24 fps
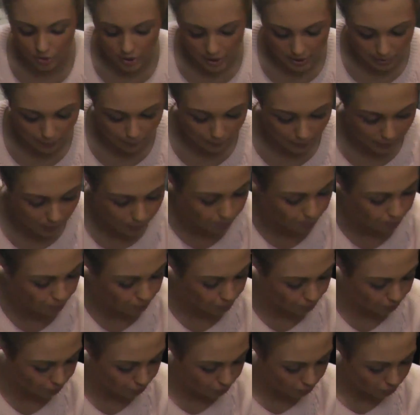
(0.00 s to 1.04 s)
anyway.
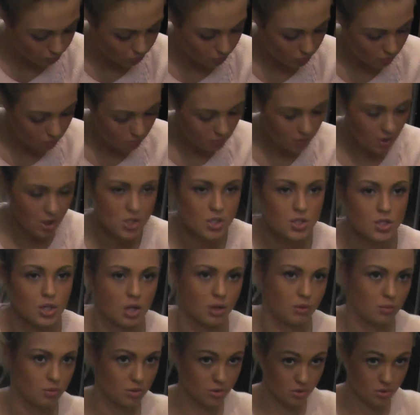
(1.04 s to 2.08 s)
So,